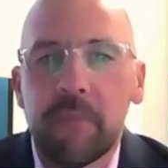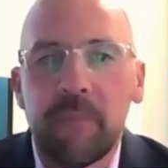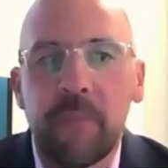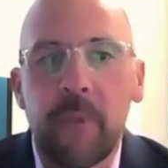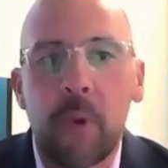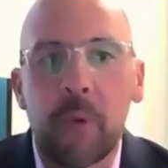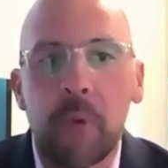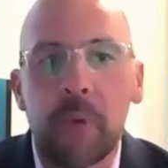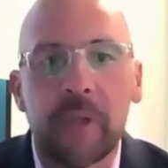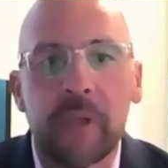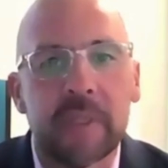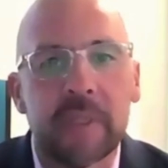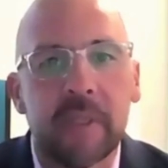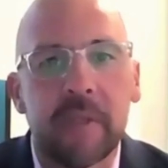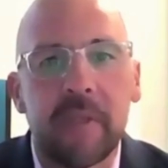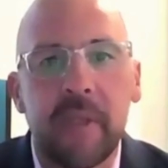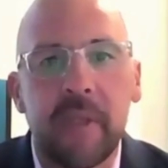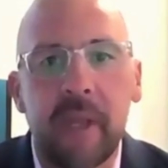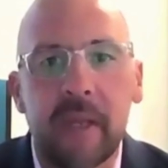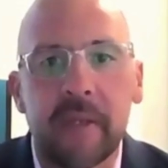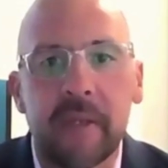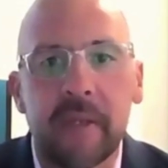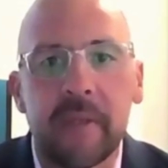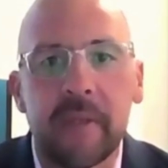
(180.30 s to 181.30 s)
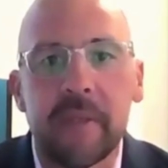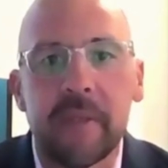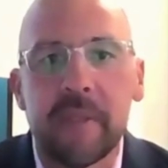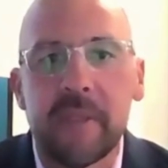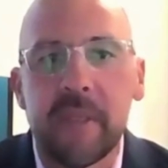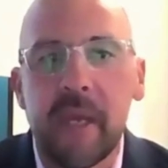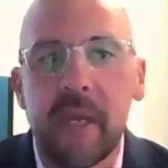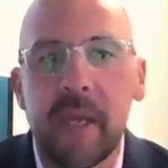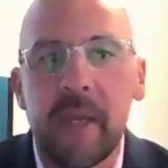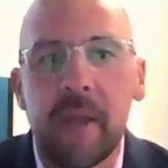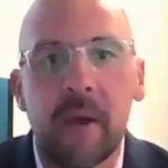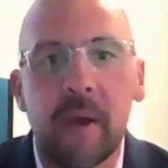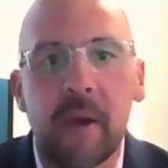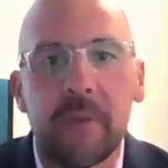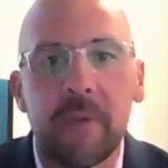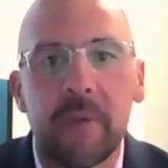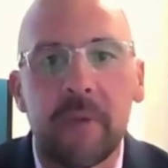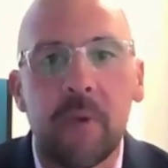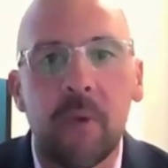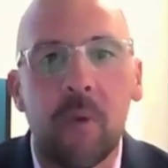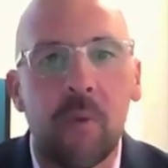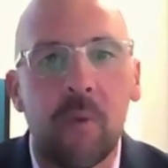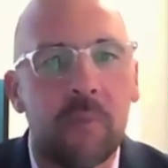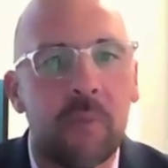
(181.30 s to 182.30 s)
focus at the end of the day on the
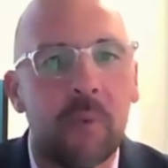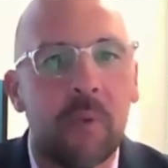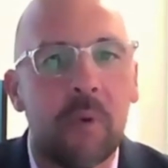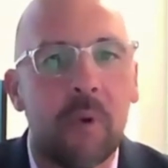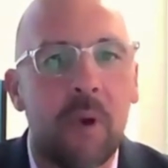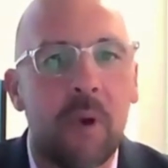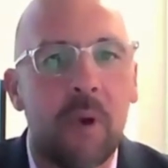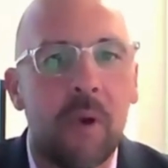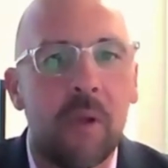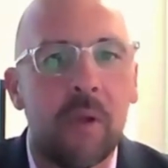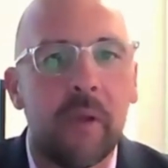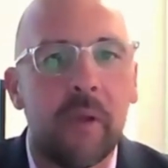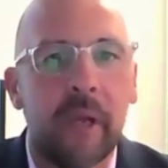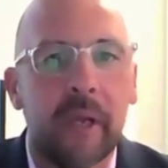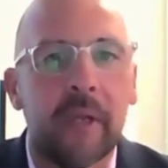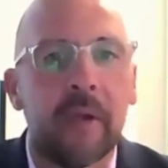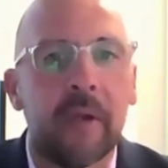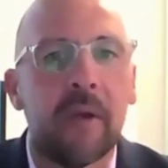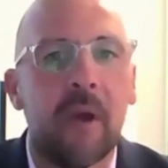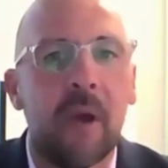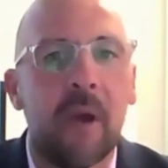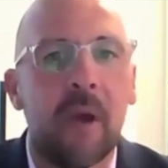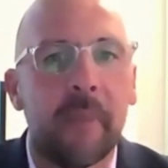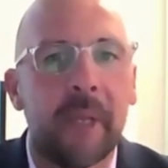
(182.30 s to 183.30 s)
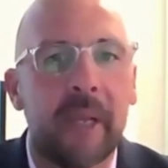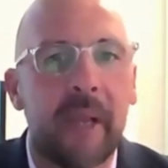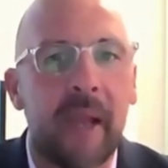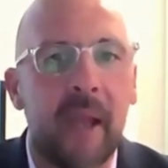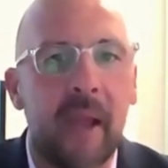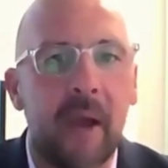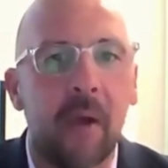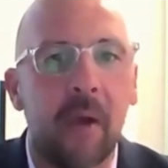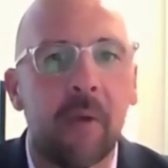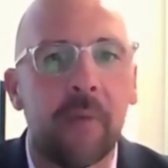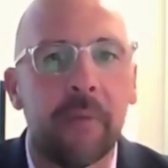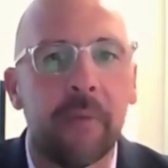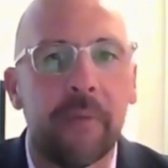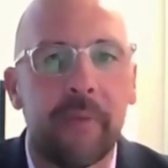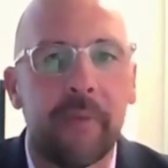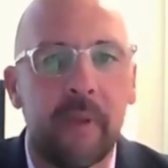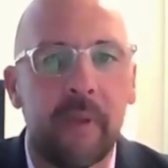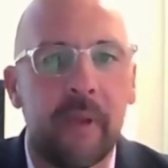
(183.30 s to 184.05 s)
overall economic health